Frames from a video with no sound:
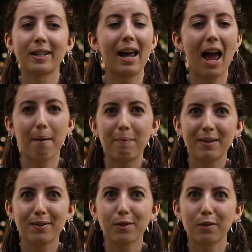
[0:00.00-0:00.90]
and I
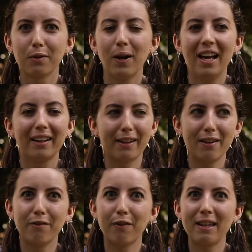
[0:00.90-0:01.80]
happened to
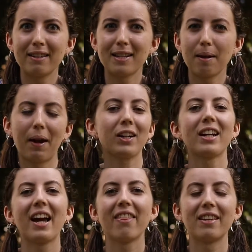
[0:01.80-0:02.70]
live in the same
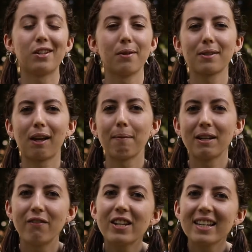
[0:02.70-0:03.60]
area that she was coming
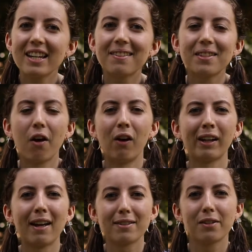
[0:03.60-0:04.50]
to visit, so I
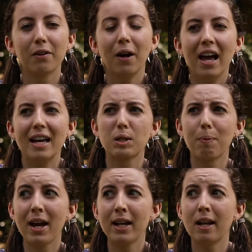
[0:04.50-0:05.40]
got to
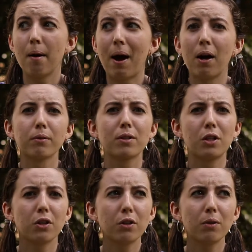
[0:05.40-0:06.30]
spend about
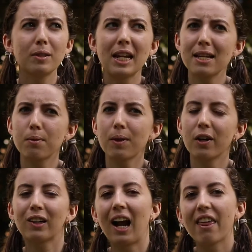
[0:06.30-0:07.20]
2 days with
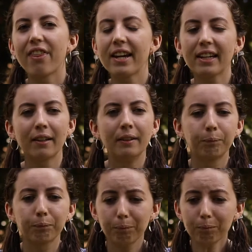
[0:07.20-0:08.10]
her, I think,
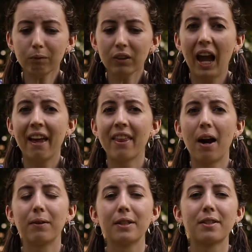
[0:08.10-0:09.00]
and
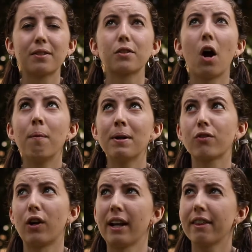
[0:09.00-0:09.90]
that was so much
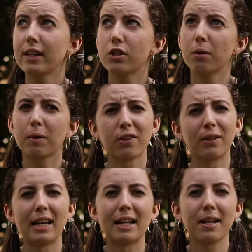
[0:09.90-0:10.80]
fun. I think 2 or 3
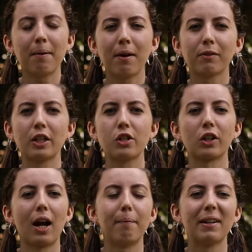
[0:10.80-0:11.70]
days, I'm not really
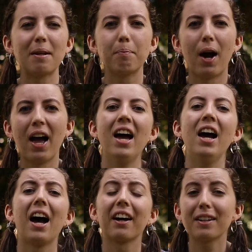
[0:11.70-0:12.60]
sure how many, but
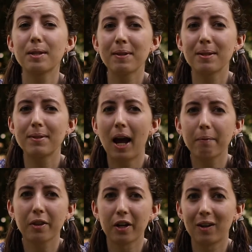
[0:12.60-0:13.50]
I got to spend some time
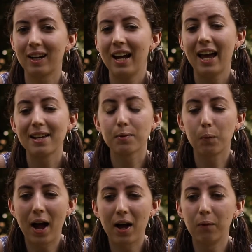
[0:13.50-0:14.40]
with her as
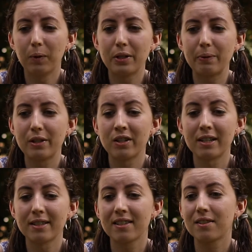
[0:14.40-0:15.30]
well, which was
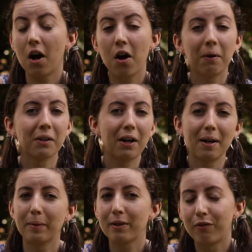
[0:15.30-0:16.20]
just so
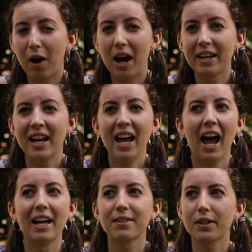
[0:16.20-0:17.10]
incredibly fun
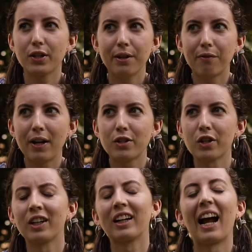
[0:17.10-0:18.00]
and such an
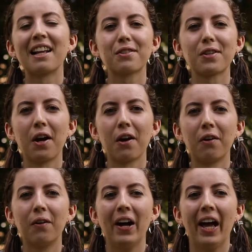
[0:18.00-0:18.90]
adventure. And
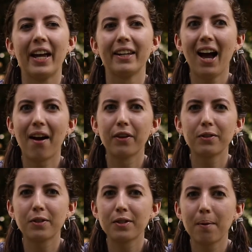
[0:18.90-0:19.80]
so yeah,
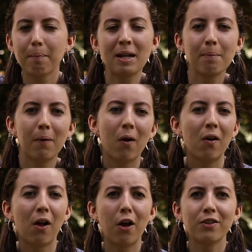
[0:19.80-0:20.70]
those are some people.
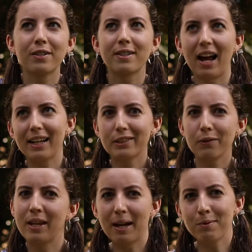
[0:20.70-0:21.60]
I guess I'll
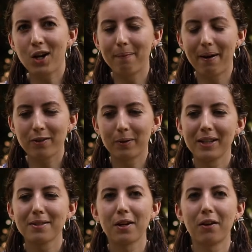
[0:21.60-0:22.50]
name drop
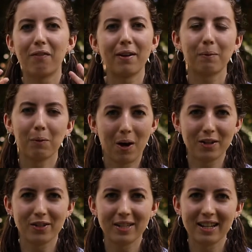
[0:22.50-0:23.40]
everyone, so if anyone
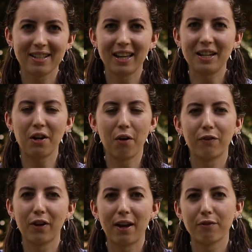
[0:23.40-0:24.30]
watches this, they don't
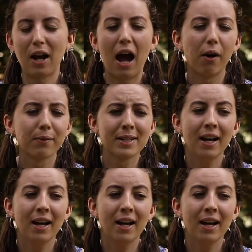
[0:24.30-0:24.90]
feel left out.